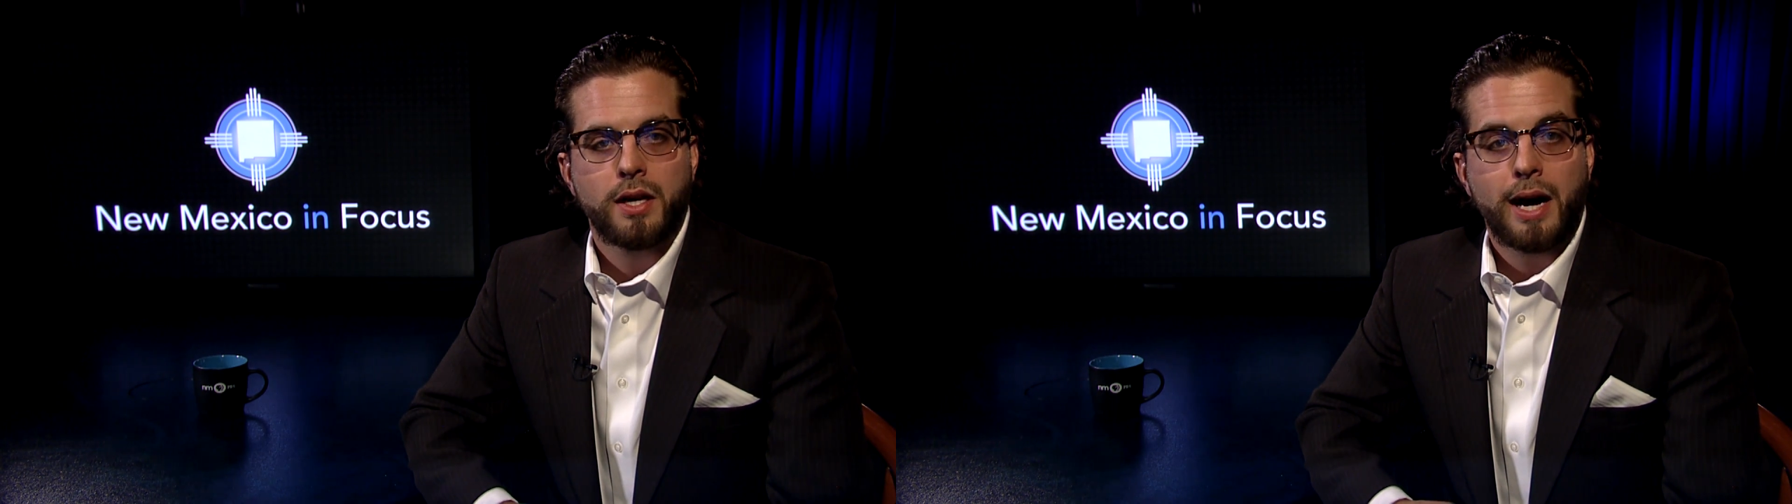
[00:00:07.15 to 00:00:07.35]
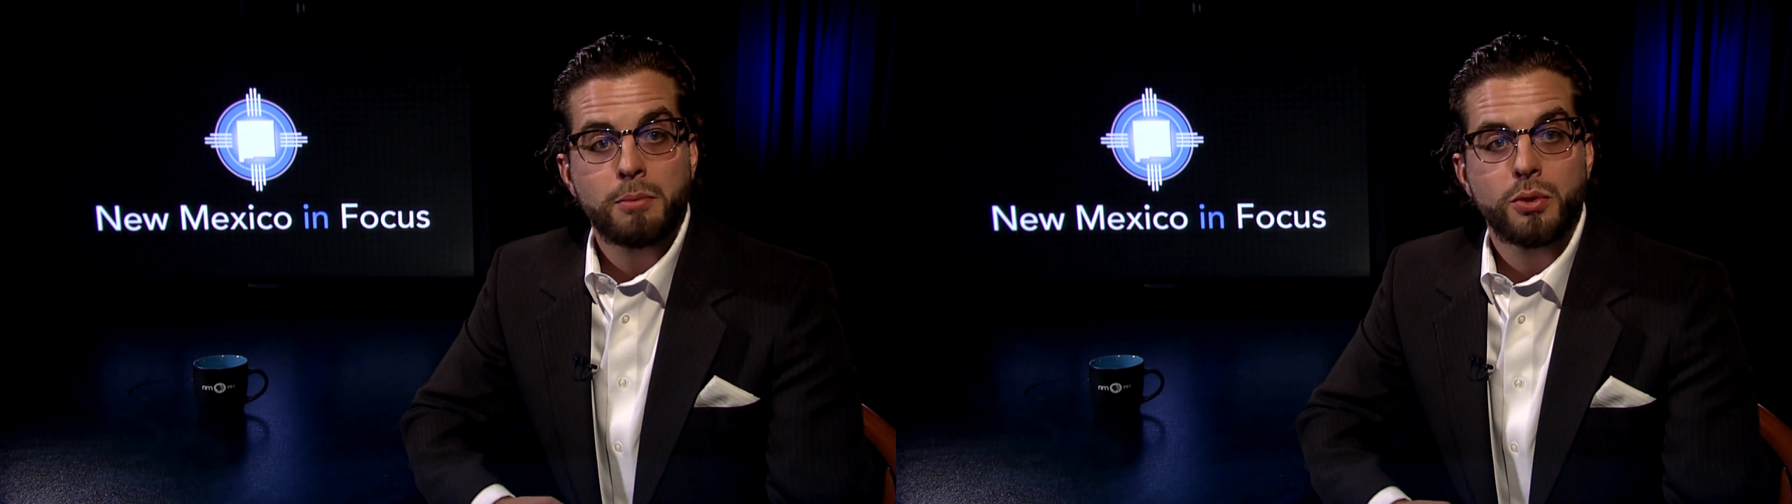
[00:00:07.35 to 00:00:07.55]

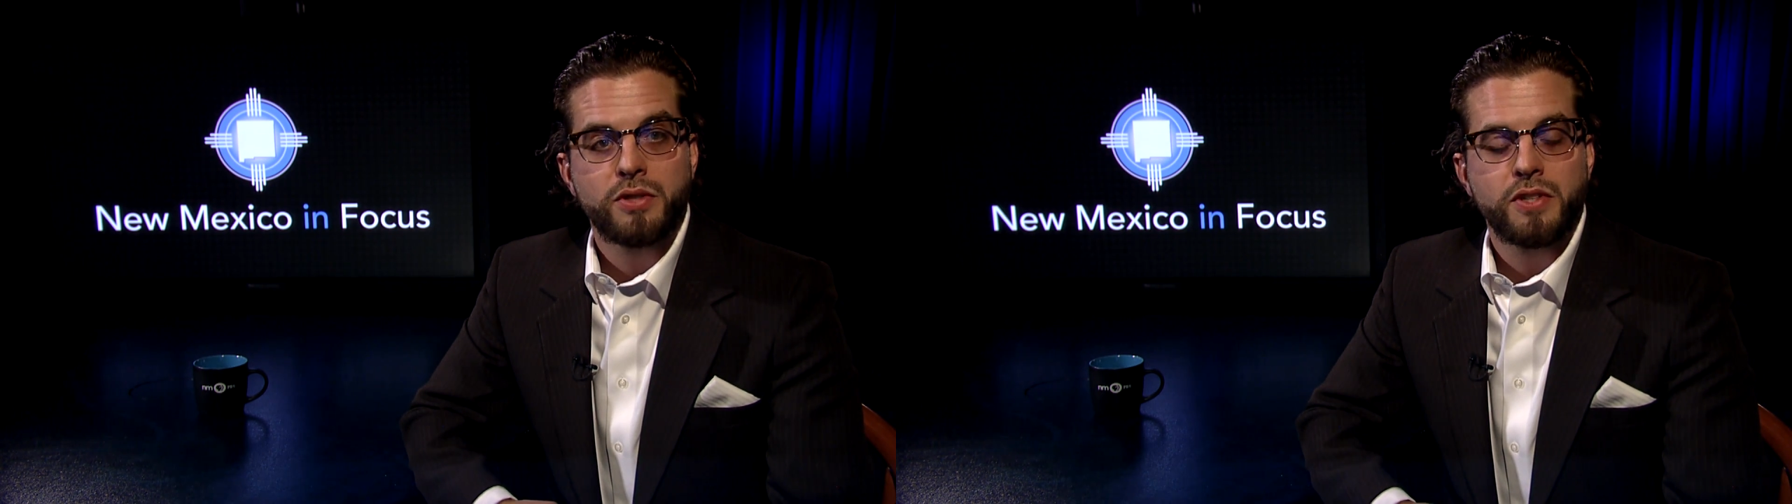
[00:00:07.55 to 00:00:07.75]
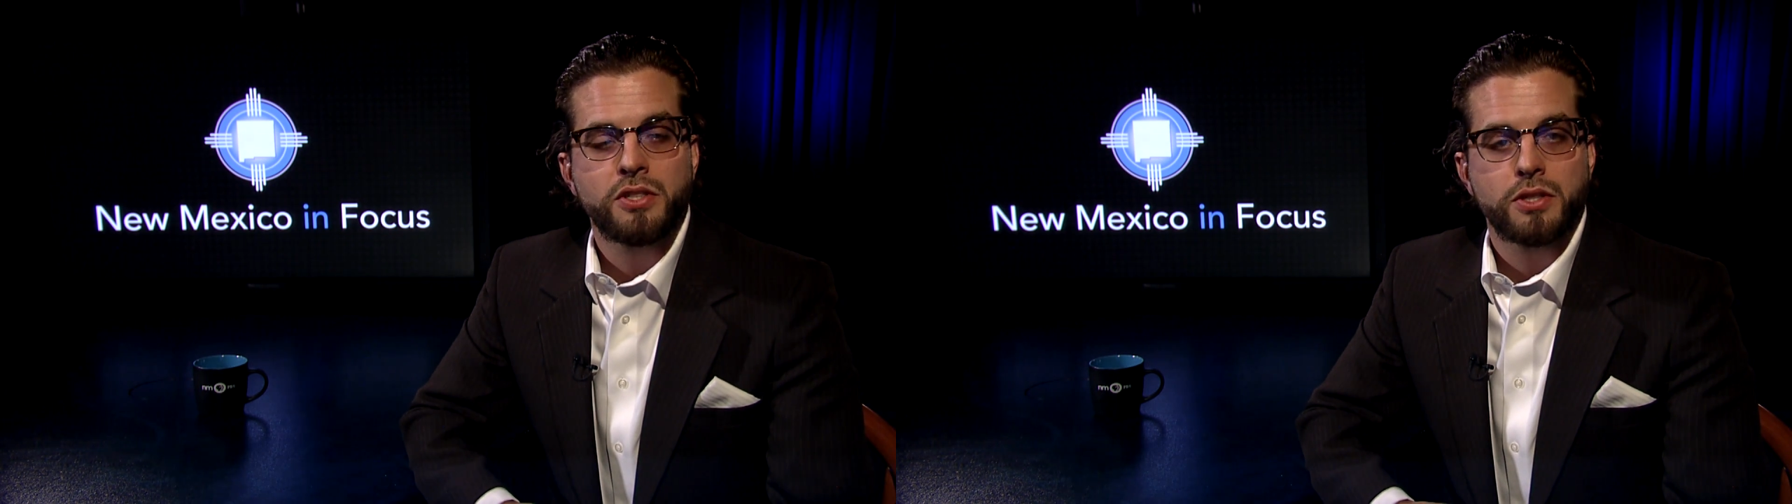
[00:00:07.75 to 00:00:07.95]
I'm Lou
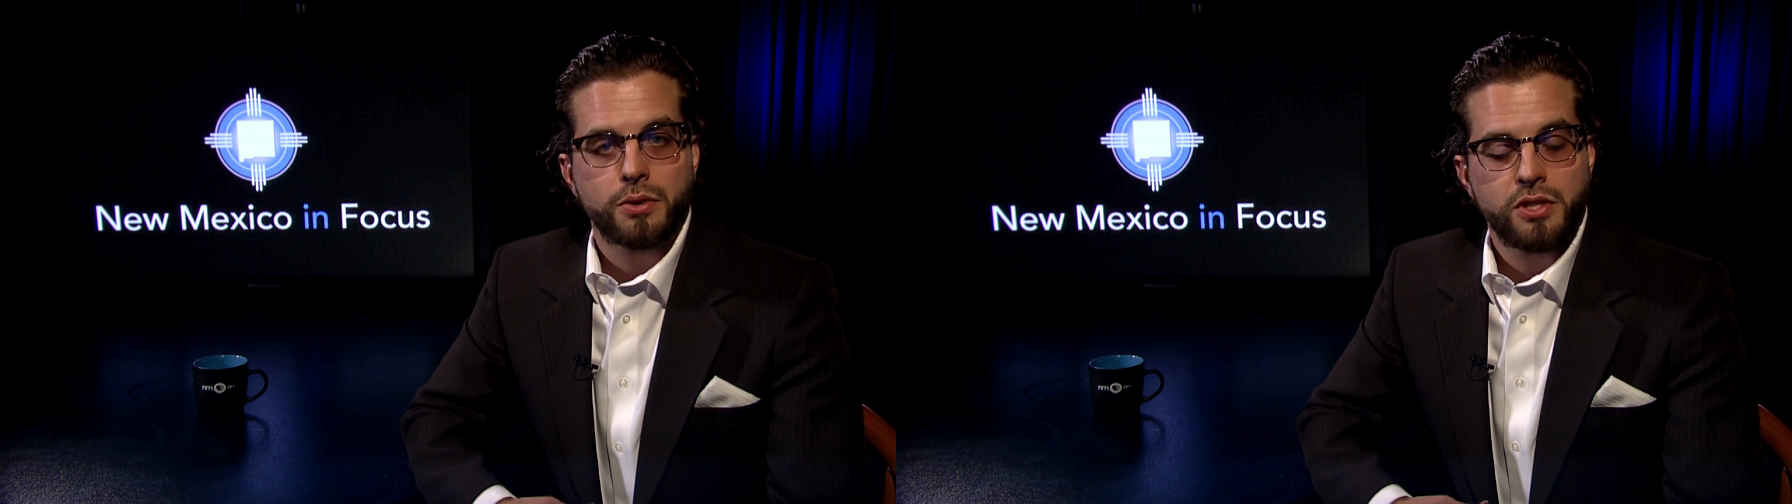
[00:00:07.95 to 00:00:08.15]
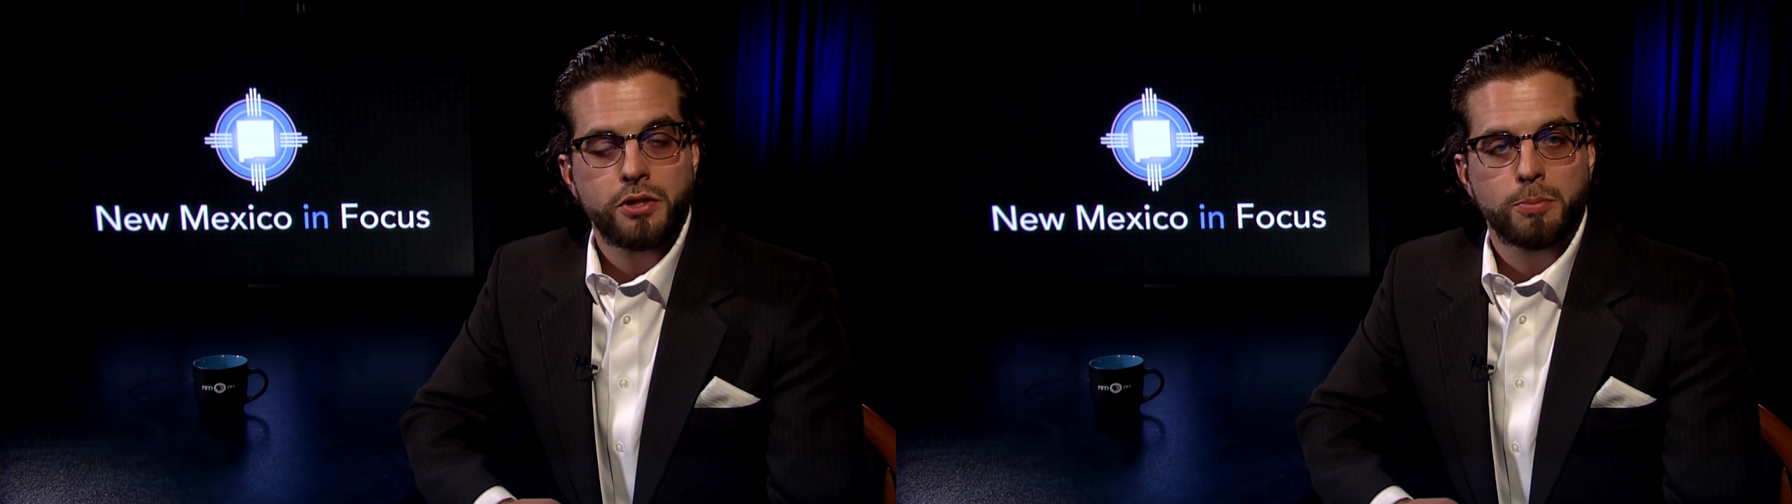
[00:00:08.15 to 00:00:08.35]
DiVizio,
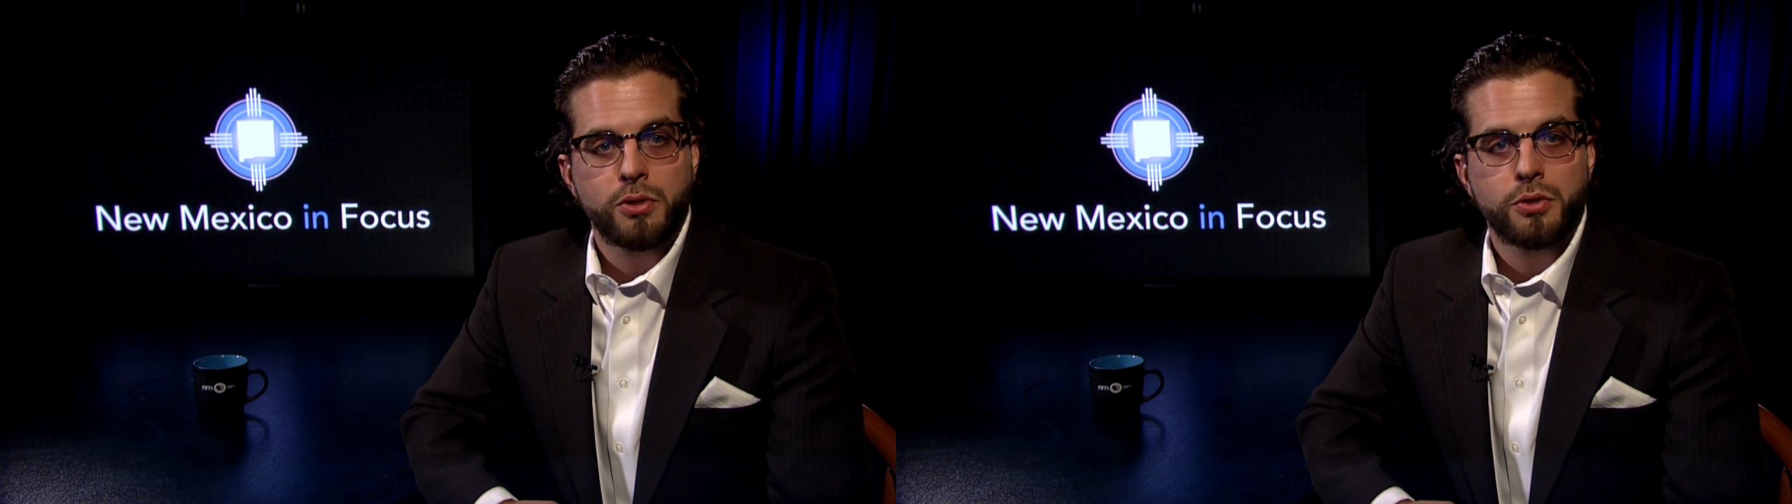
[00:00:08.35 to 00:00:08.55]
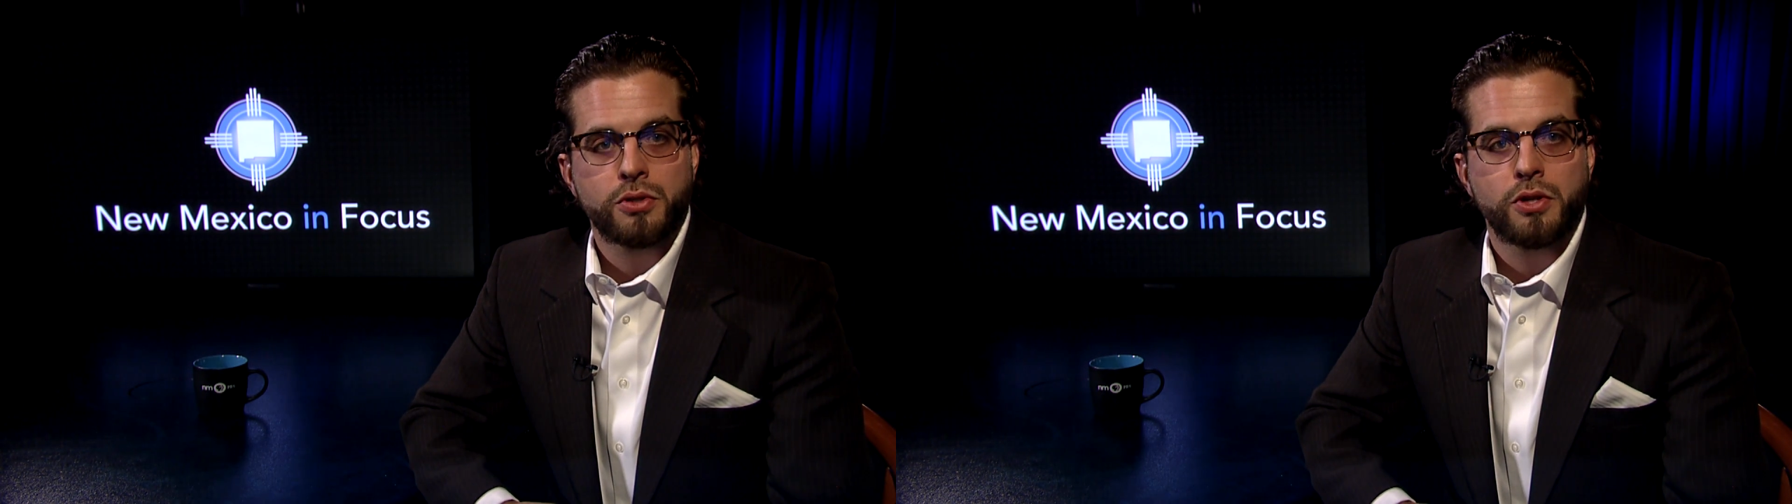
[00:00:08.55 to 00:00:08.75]
senior producer